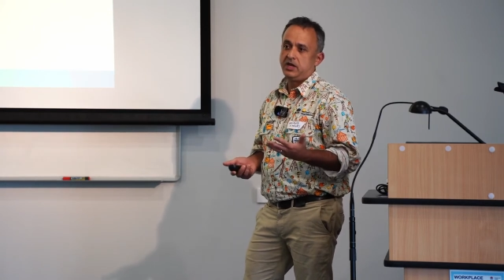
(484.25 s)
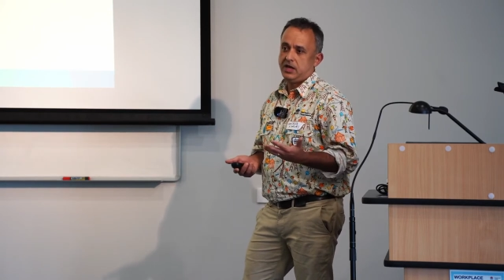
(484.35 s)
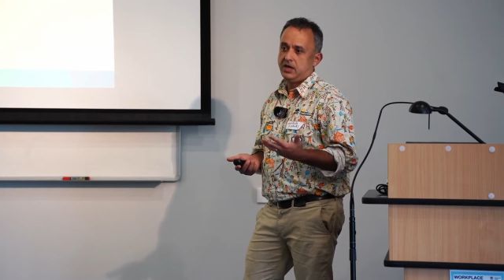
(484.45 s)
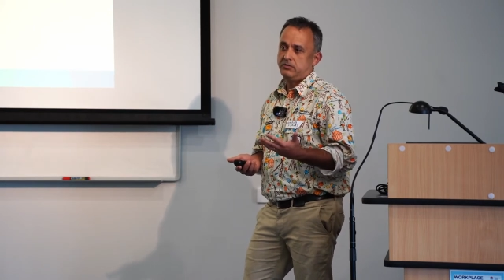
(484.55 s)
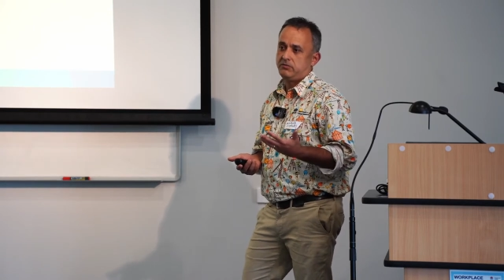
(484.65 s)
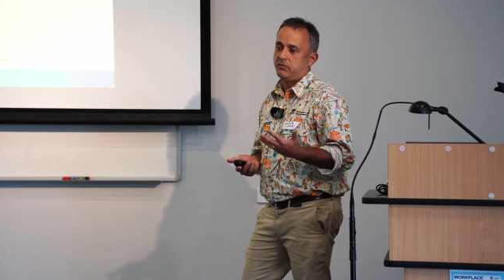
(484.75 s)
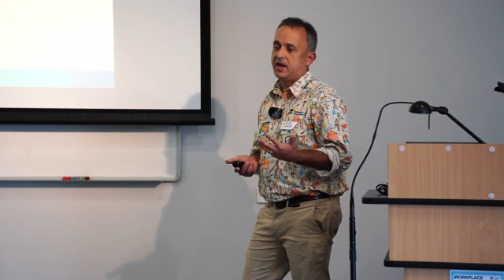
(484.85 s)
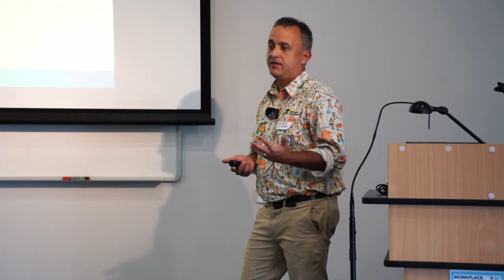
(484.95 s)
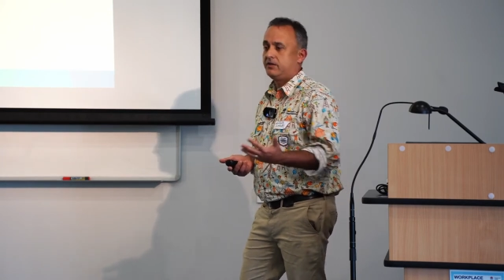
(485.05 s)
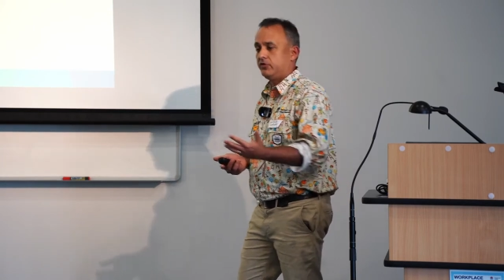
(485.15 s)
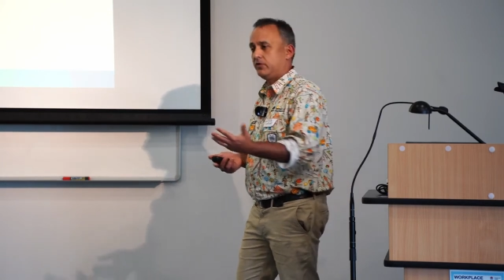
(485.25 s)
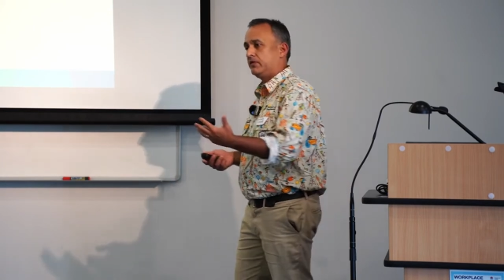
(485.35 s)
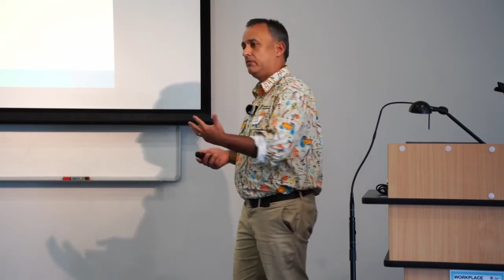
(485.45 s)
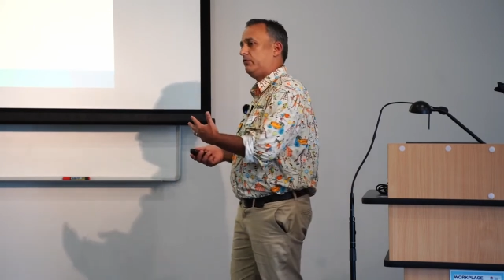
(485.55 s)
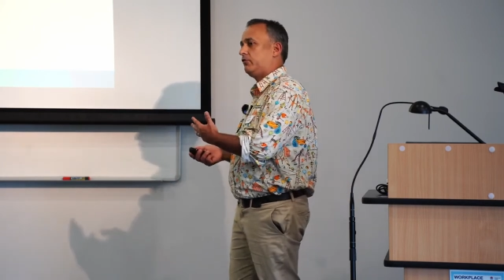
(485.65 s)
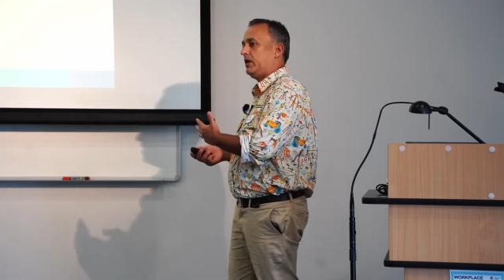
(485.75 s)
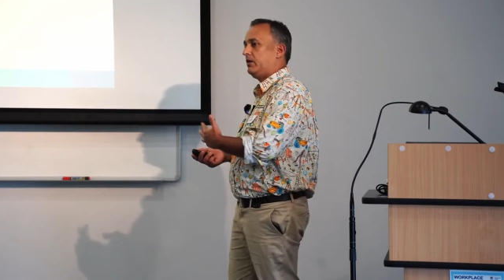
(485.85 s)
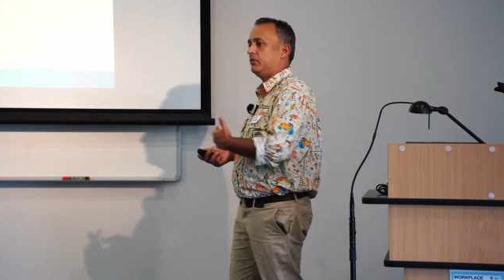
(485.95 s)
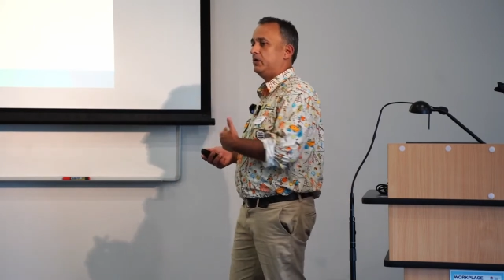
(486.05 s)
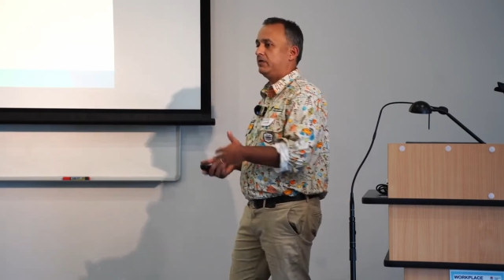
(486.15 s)
you know, rather than just
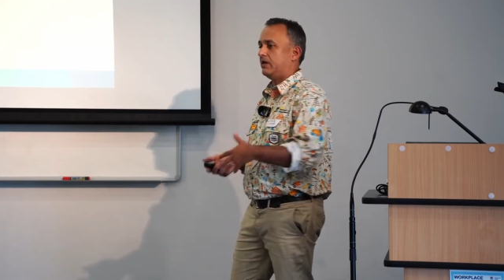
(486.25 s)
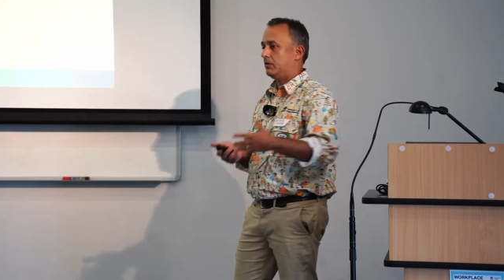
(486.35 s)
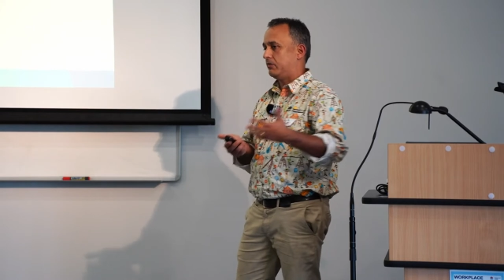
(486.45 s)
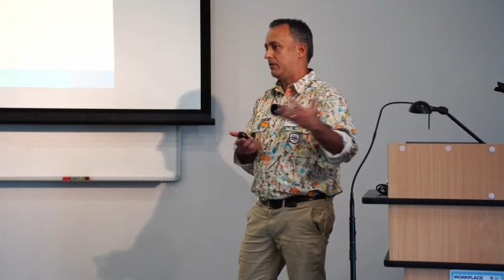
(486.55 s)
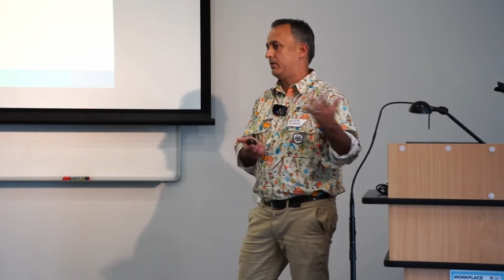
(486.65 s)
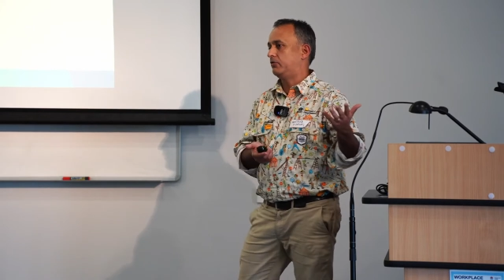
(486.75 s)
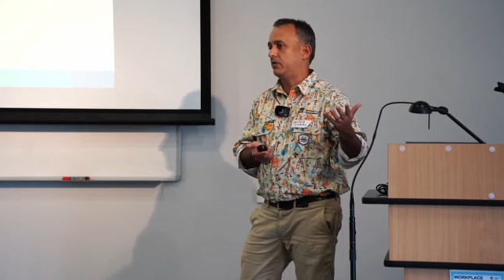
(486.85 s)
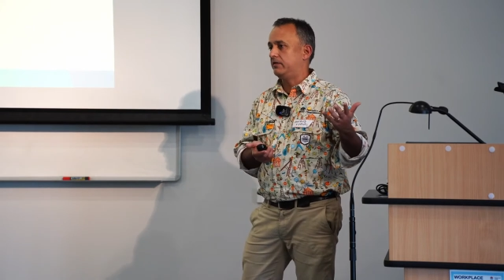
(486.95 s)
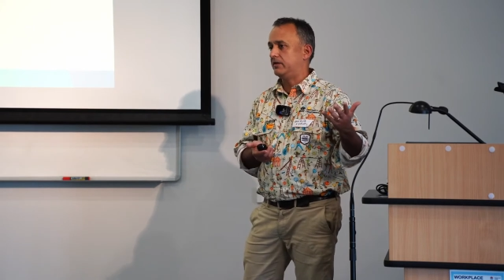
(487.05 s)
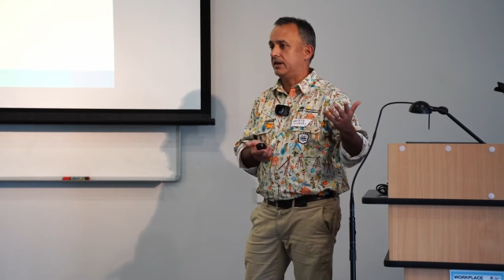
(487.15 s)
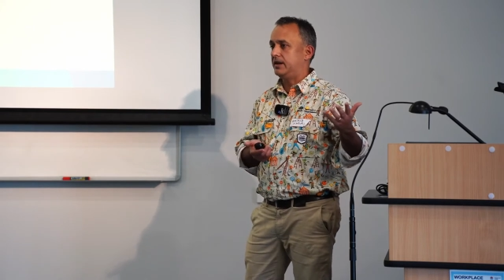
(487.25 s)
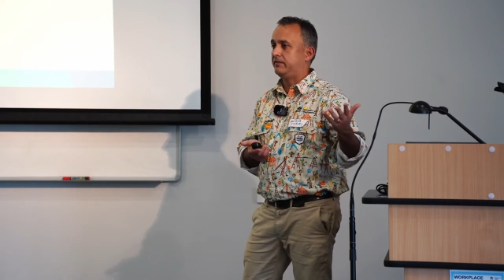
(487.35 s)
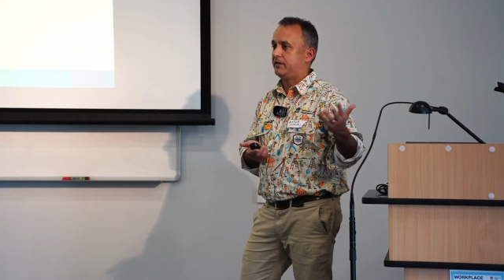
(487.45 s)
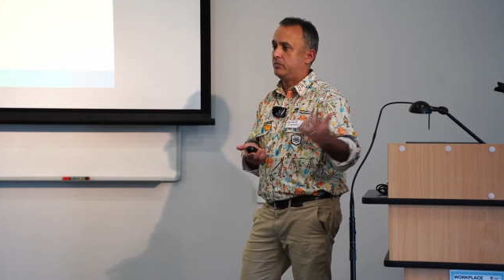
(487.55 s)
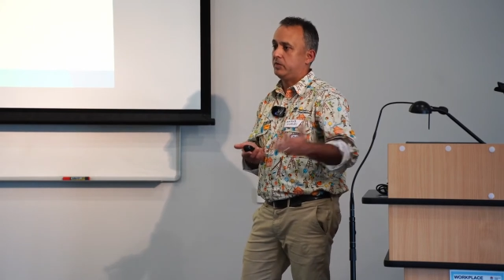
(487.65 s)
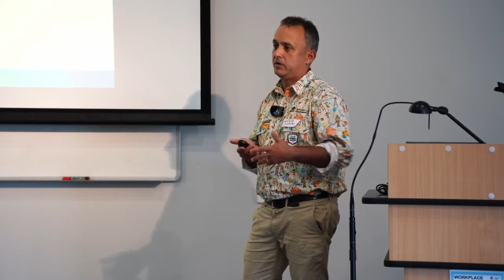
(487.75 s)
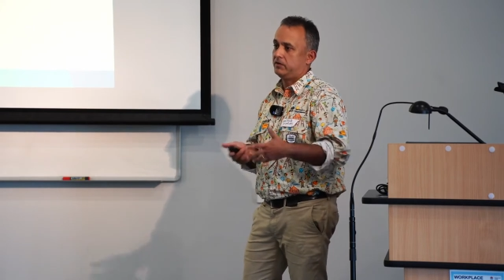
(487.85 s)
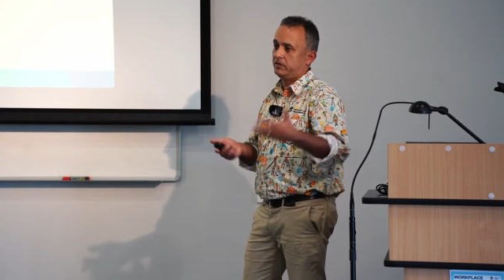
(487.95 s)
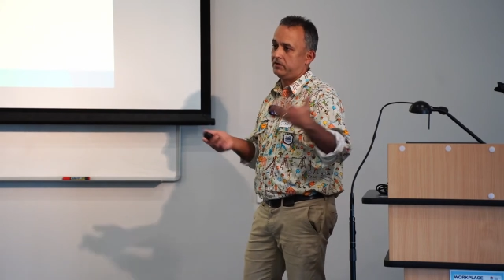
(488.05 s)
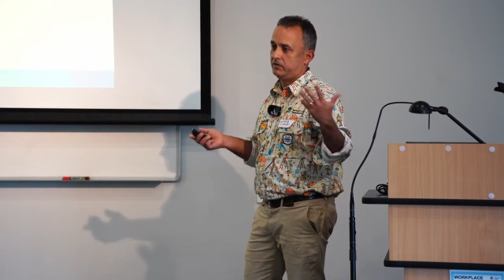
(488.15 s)
trees for the sake of having trees in the landscape
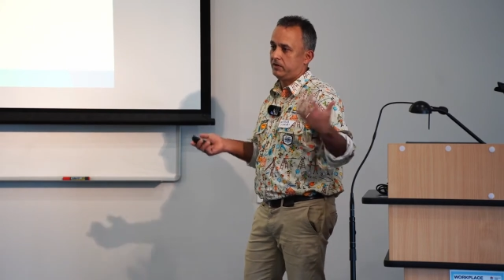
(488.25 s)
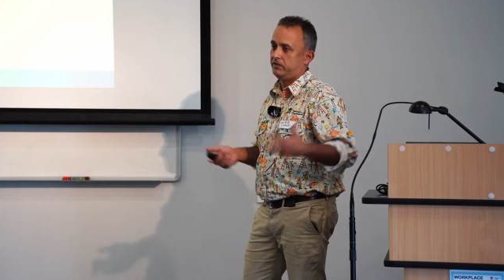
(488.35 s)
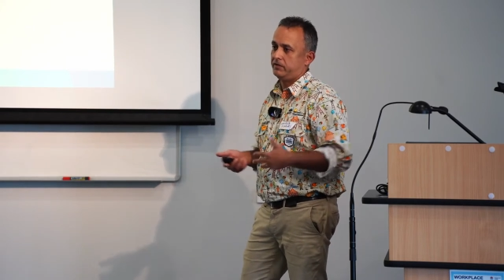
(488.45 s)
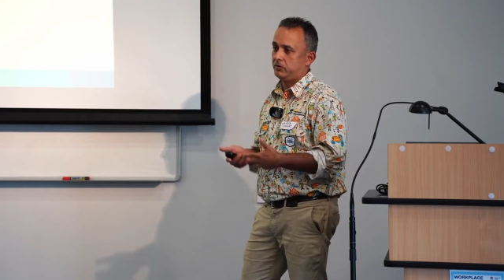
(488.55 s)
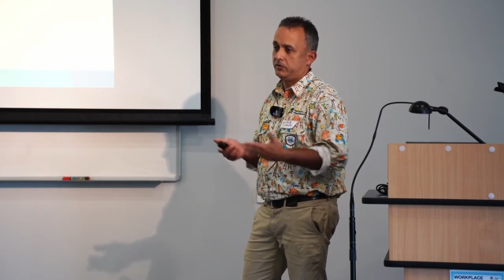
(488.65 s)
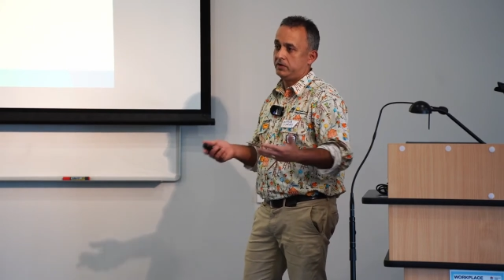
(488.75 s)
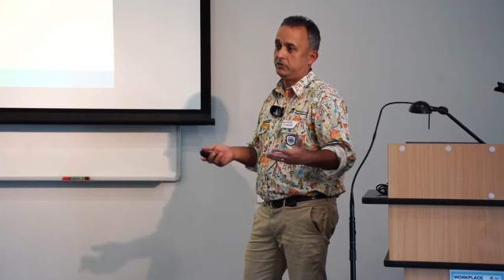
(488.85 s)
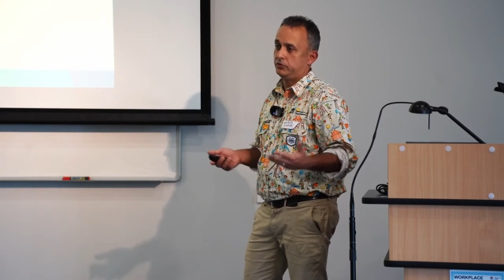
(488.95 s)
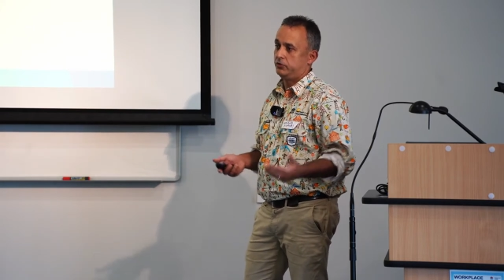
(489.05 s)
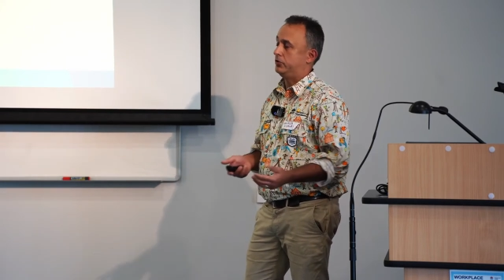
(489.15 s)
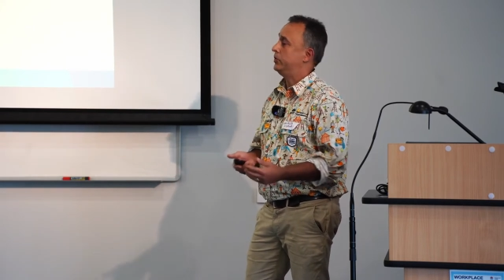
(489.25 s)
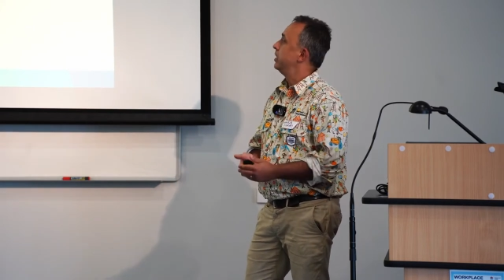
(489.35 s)
because it's a good thing to do.